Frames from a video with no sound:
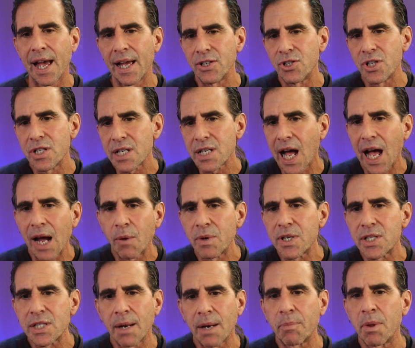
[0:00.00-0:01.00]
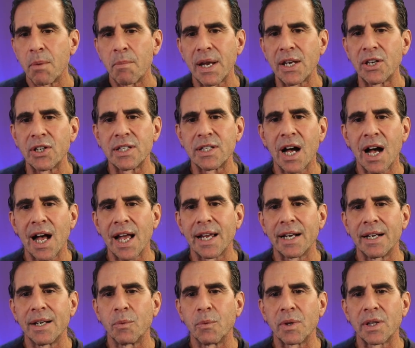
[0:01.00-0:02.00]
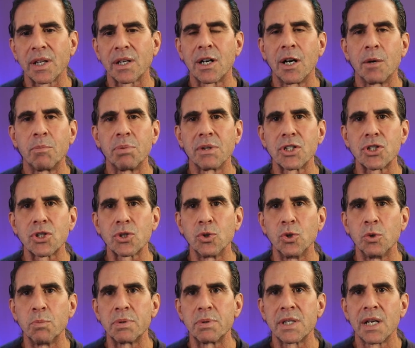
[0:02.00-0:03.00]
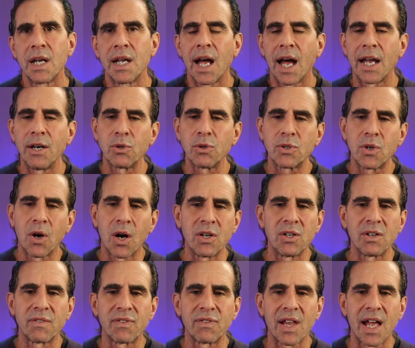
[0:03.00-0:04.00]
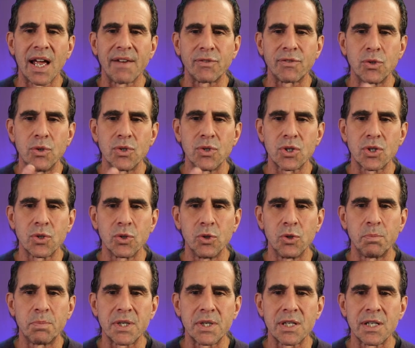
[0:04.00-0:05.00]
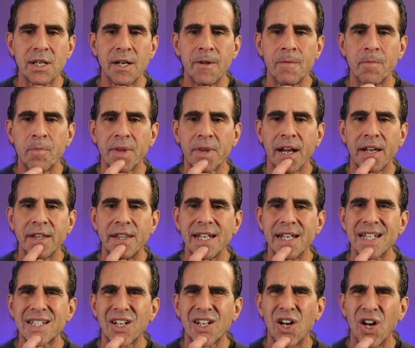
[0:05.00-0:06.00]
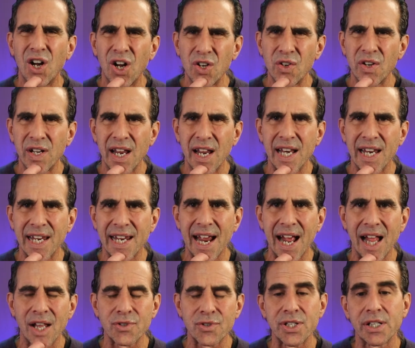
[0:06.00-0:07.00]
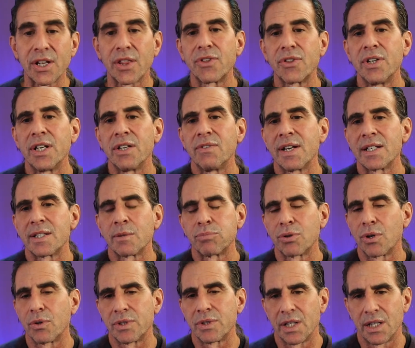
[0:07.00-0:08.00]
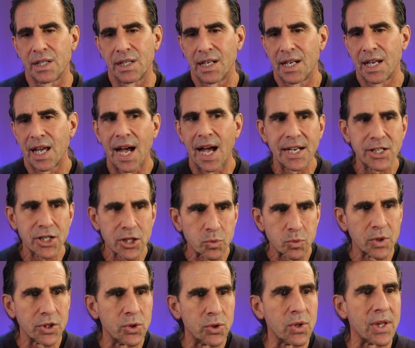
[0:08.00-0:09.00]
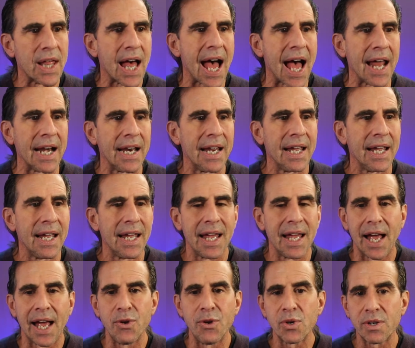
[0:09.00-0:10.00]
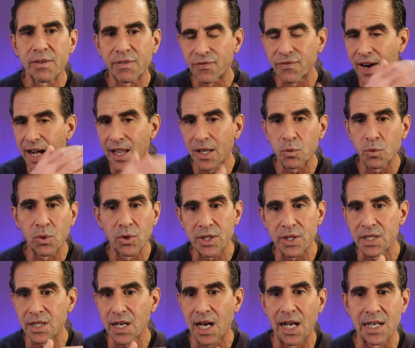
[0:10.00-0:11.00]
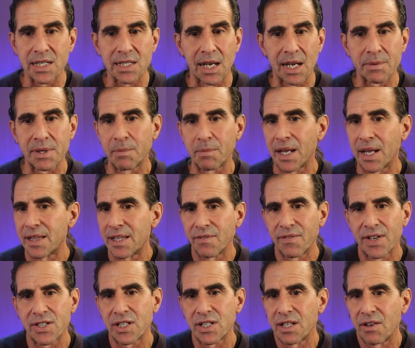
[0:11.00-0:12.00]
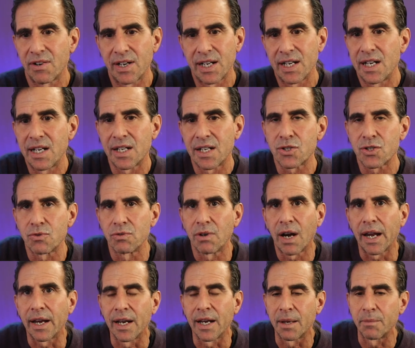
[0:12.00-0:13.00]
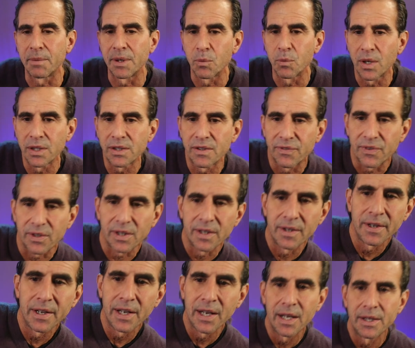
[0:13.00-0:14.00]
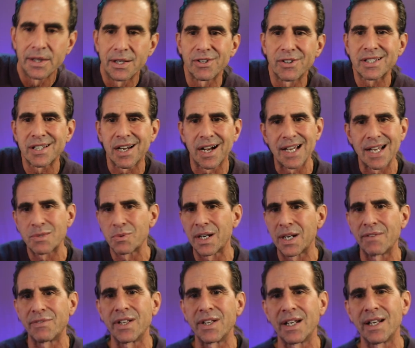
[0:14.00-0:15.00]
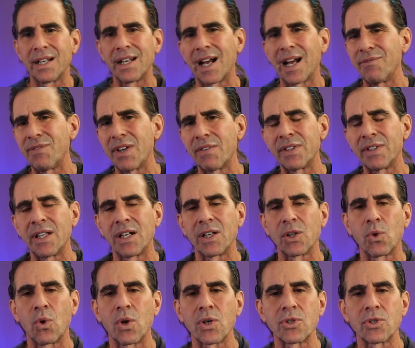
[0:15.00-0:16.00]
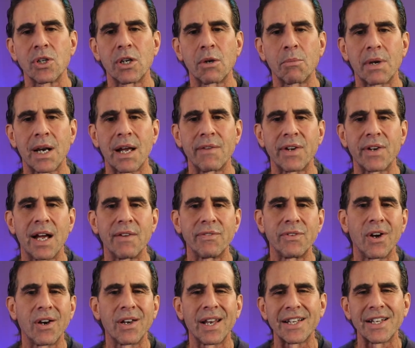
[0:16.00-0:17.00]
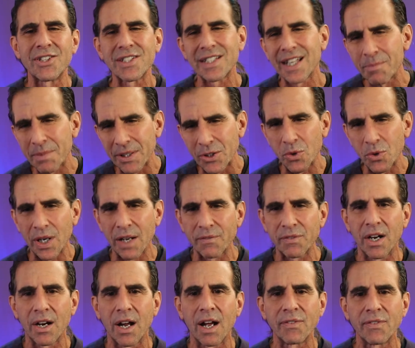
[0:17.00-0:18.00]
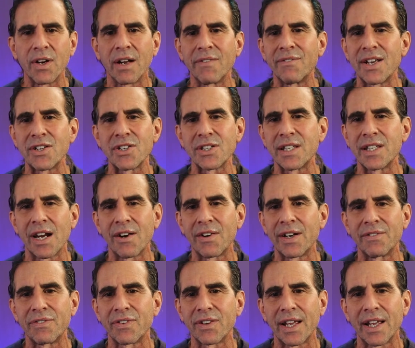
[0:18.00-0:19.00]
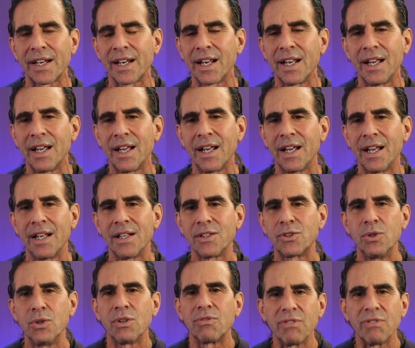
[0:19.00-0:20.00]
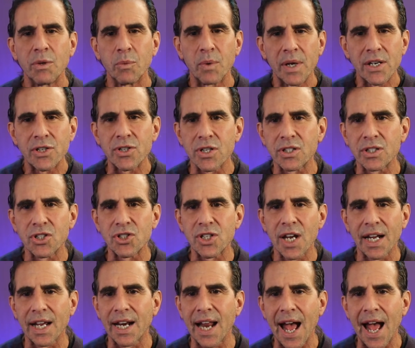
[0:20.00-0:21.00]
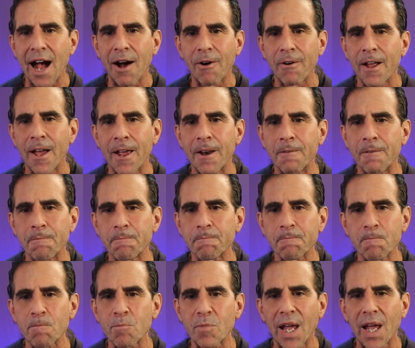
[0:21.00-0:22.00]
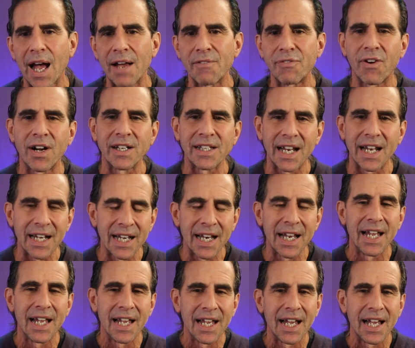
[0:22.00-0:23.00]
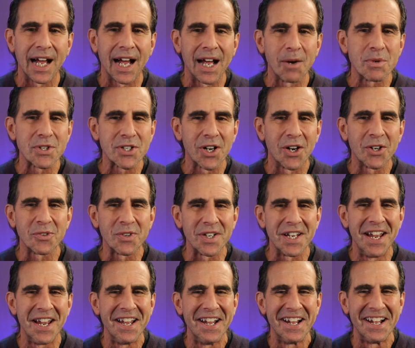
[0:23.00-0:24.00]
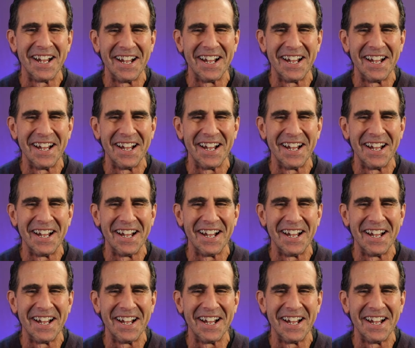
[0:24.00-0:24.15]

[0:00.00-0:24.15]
And I would supplement your diet with a couple of scoops. I know Garden of Life, 2 scoops, I think it's 180 calories, you get 30 grams of protein. I just would do that. And you can follow all these concepts. I think vegetarian eating is great. Wonderful. There were times when I've done it. I've never done it long term, but I've gone like, just let me do it. I've gone vegetarian for like 2-3 weeks just to check it out. And I find that I was hungry